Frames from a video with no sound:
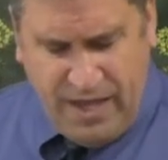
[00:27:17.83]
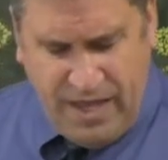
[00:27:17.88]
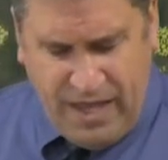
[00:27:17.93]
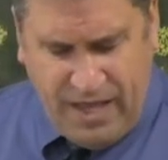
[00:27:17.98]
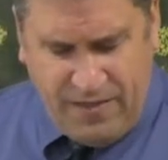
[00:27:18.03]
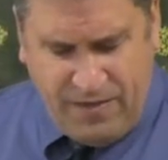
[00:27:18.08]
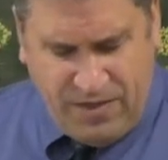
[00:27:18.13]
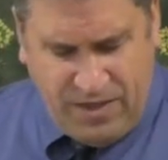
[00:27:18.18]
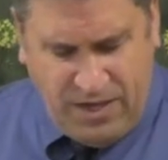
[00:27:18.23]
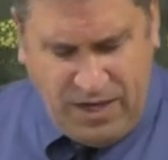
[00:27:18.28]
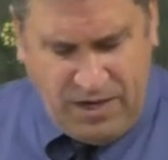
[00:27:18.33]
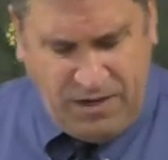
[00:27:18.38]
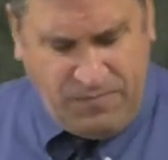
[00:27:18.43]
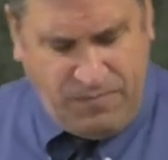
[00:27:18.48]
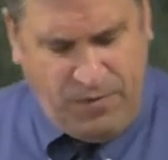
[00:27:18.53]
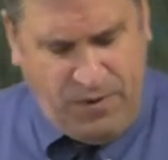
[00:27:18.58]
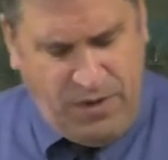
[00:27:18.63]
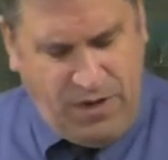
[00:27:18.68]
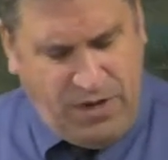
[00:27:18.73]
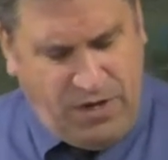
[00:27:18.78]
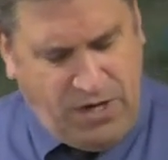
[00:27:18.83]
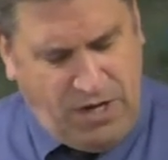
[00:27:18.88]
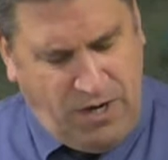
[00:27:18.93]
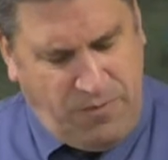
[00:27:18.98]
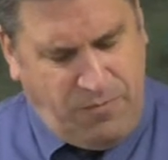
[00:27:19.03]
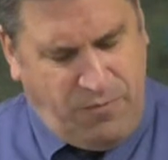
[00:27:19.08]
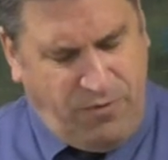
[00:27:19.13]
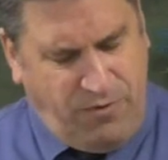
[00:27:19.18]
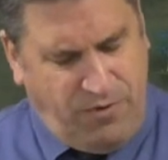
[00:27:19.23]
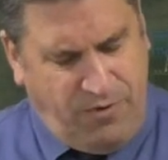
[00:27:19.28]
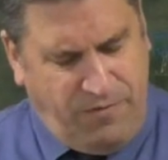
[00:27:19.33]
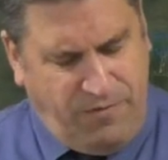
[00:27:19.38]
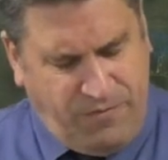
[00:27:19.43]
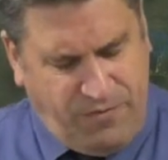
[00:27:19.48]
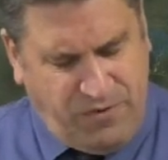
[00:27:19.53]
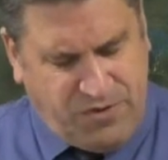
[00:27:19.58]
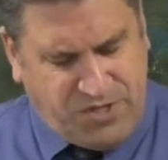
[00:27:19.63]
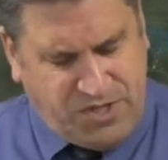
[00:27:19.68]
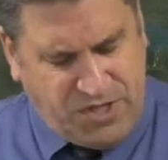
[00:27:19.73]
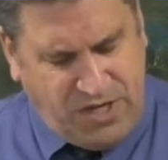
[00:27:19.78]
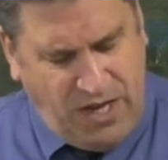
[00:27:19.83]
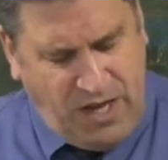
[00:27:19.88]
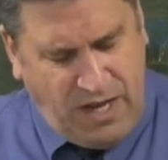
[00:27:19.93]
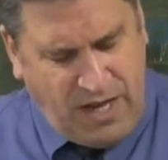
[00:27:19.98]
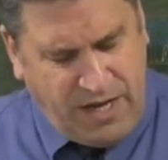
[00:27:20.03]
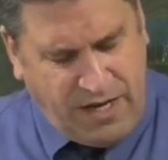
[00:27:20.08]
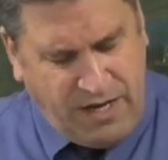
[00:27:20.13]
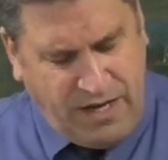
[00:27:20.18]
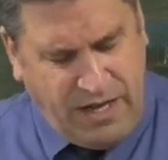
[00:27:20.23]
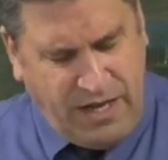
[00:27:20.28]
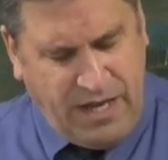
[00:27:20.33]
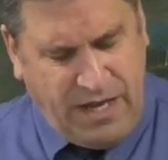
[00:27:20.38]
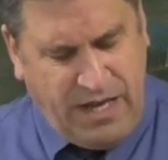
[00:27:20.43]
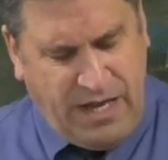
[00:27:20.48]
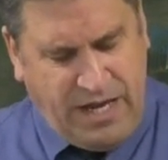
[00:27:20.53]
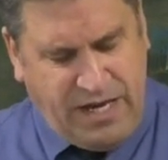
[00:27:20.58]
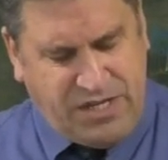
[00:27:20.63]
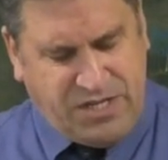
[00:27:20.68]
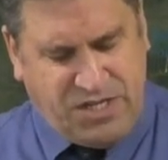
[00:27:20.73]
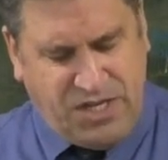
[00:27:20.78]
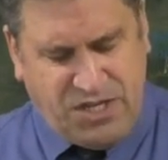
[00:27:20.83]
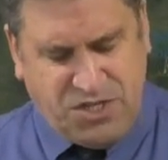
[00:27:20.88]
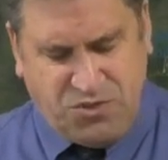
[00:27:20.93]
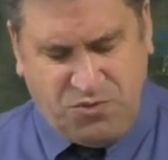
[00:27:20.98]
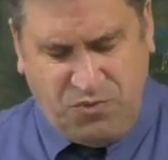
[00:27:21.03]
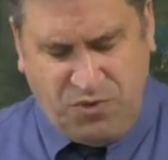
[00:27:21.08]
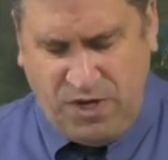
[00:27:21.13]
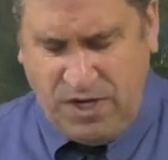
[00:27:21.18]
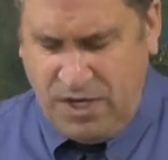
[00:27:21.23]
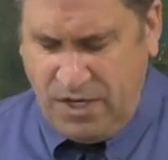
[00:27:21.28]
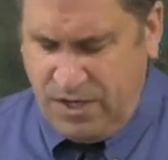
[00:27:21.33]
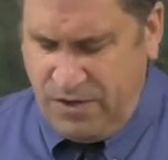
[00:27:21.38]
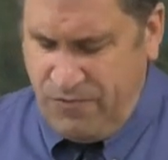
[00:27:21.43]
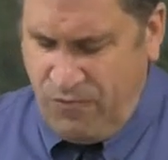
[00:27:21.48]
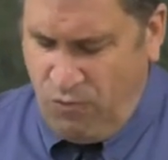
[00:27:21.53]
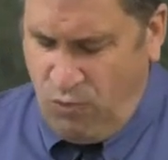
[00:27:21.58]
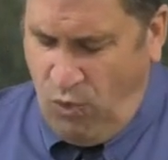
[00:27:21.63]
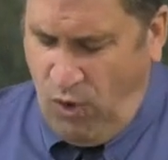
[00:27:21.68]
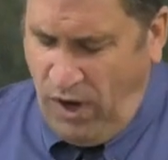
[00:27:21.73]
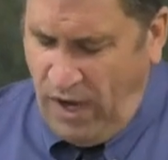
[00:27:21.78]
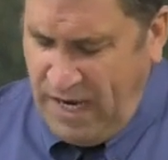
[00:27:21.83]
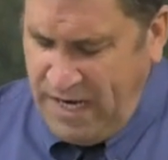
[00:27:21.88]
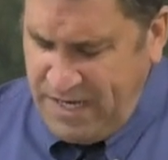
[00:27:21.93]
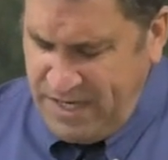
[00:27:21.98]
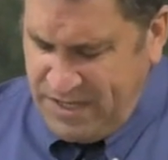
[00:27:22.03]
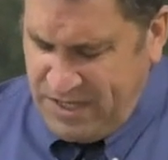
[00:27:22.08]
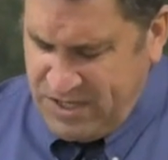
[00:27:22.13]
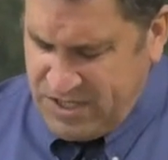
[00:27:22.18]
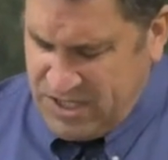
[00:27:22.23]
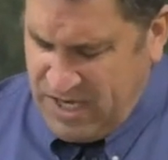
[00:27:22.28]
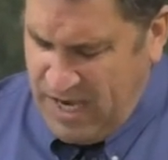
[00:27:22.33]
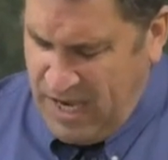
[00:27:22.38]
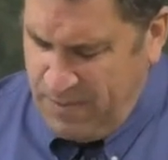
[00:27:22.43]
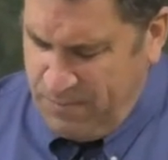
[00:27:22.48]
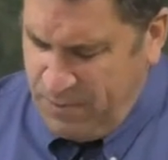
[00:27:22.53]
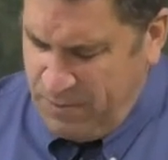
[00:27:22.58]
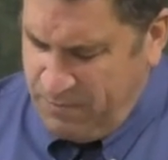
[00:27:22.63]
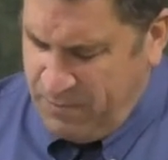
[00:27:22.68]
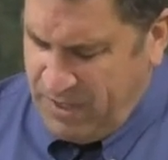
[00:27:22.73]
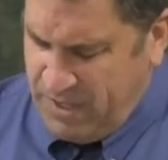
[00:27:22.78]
And then number verse 9, he says, why did this happen?